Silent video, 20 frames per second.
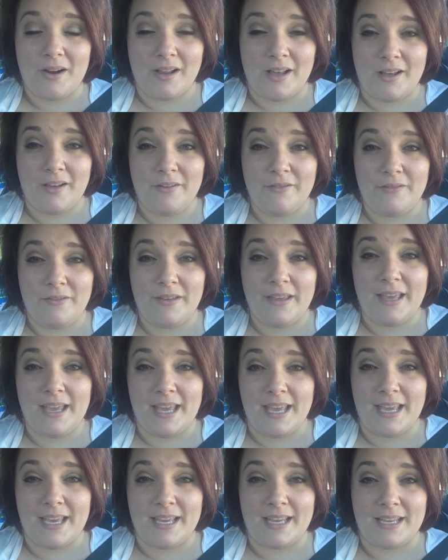of.
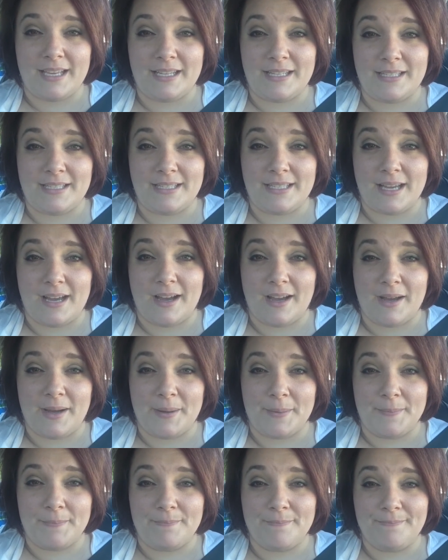
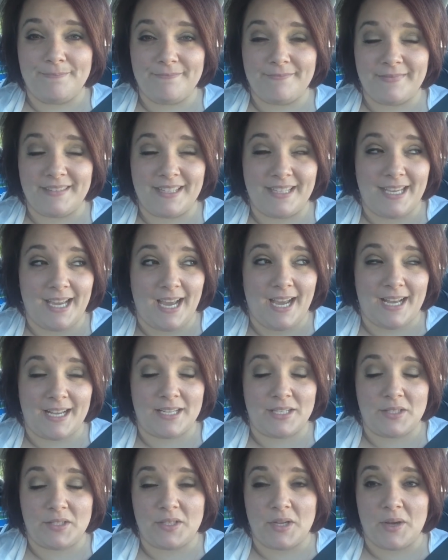And yeah,
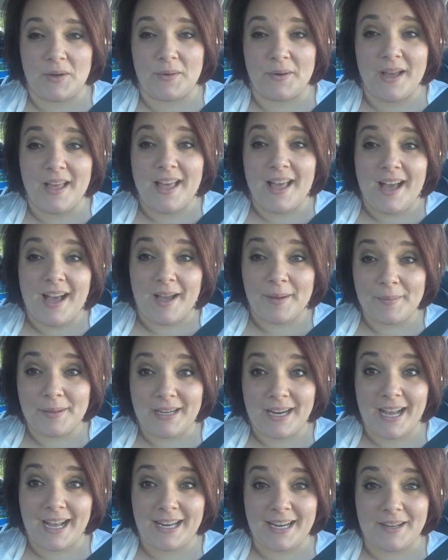so I'm going to
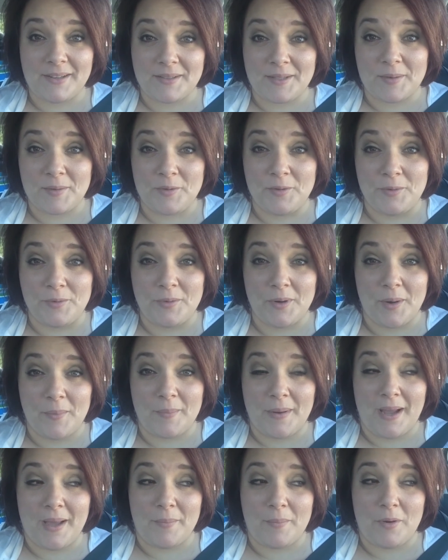head out to
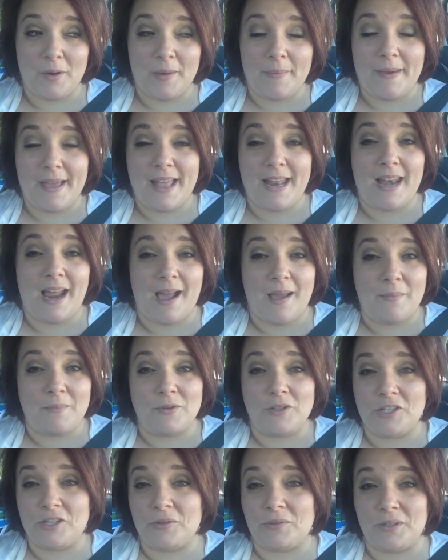my appointment. I'm
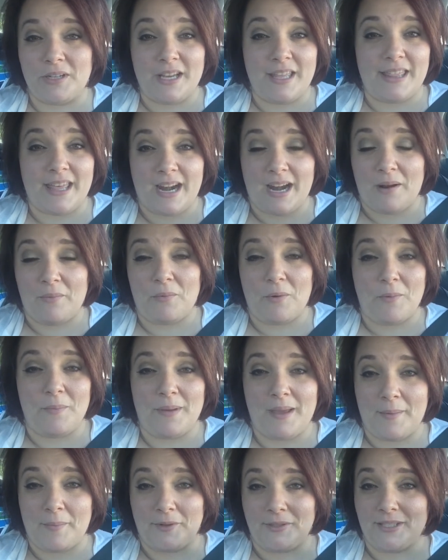sure that I won't be
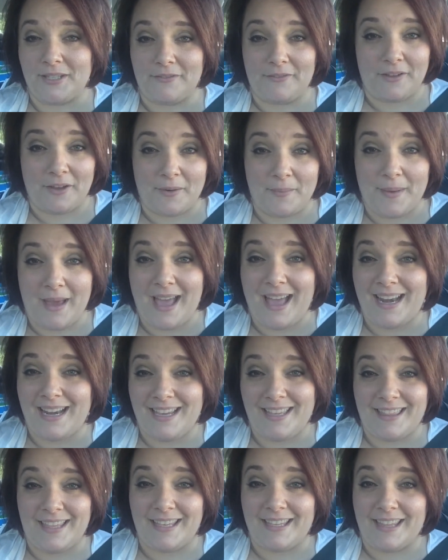able to film
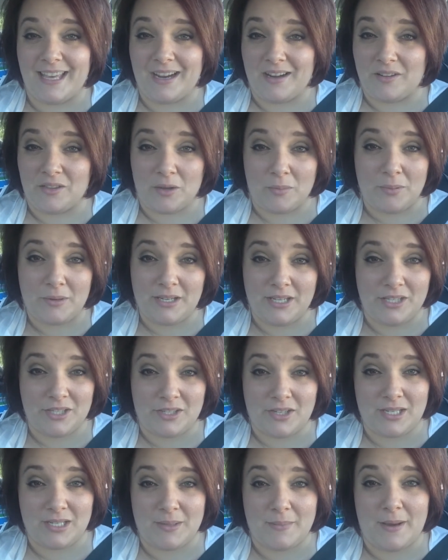anything there. They're pretty
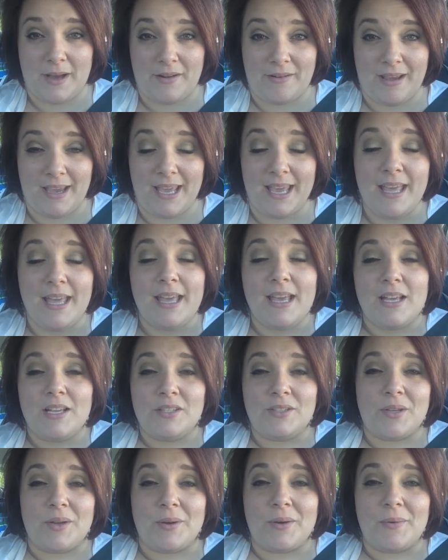strict about it.
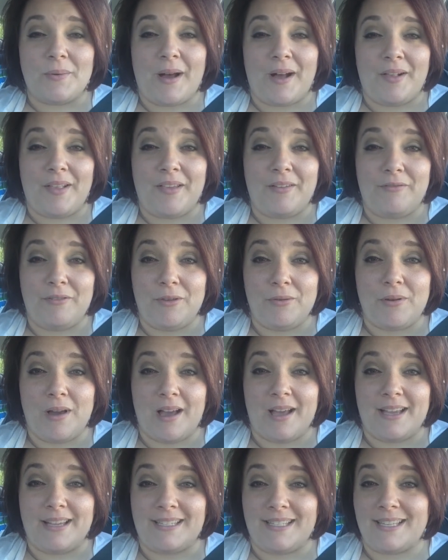So I'll give you
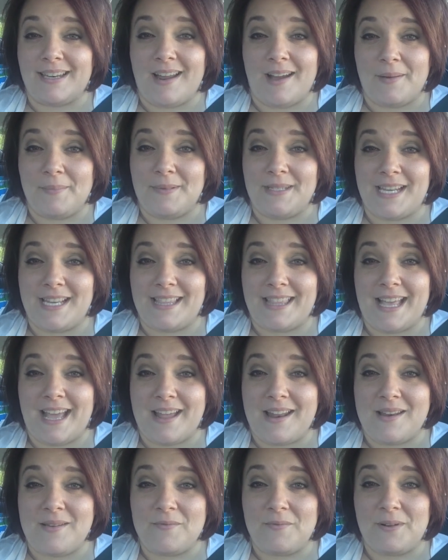guys an update
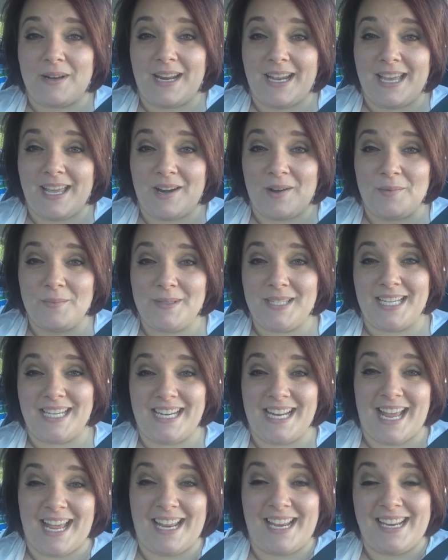then when I get home
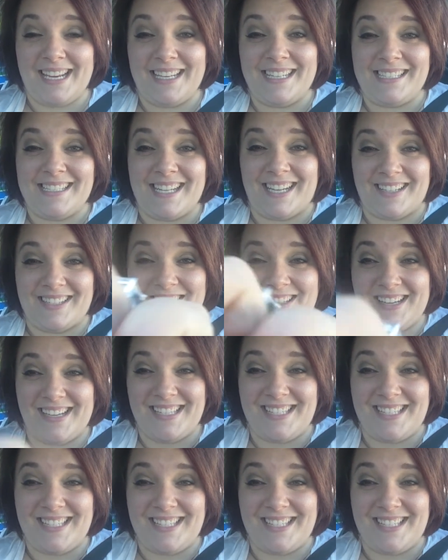tonight. Talk to you guys